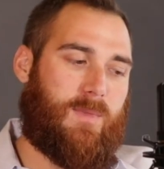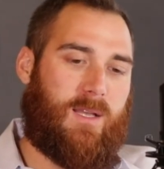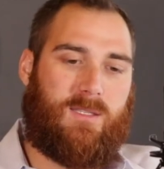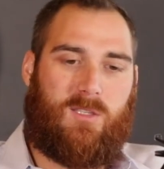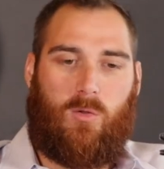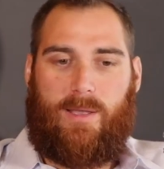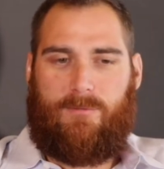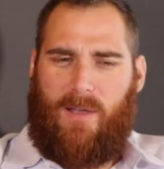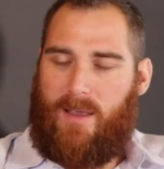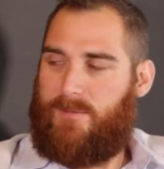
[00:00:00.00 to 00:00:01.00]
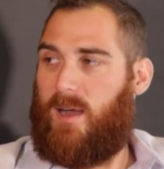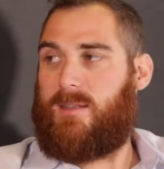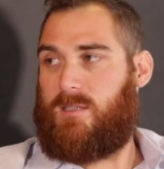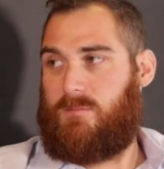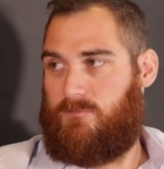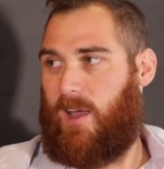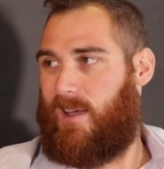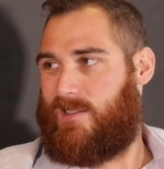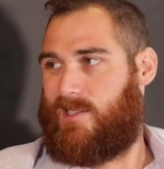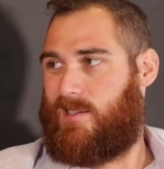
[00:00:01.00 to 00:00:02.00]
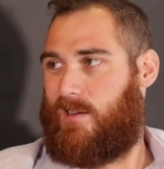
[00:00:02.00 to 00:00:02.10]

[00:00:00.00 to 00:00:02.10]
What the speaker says: And so like 5 knots is fast.